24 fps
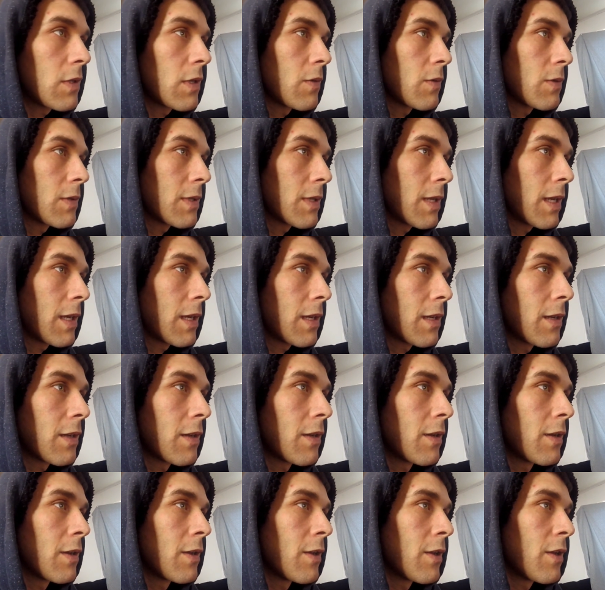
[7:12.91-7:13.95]
It was like
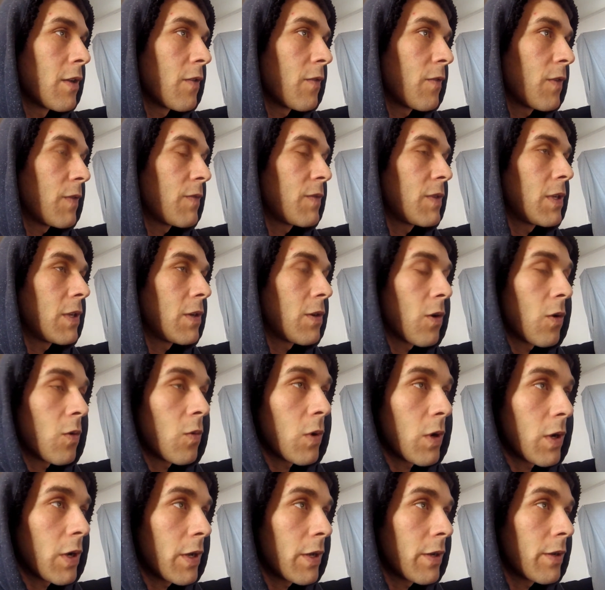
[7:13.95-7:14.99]

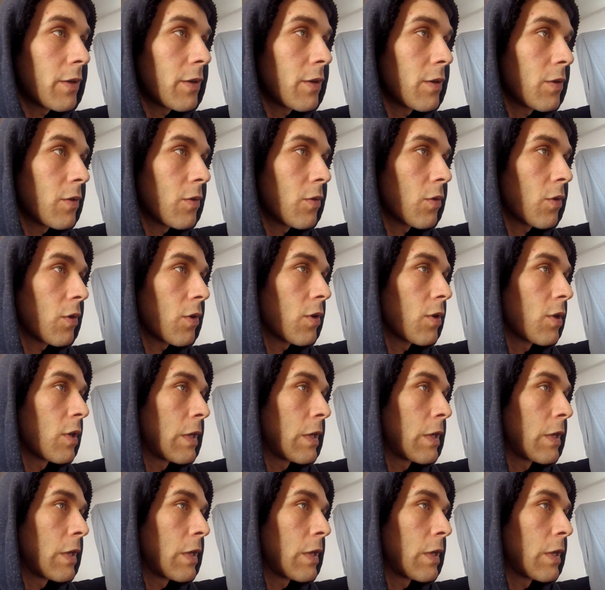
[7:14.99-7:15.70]
1501 or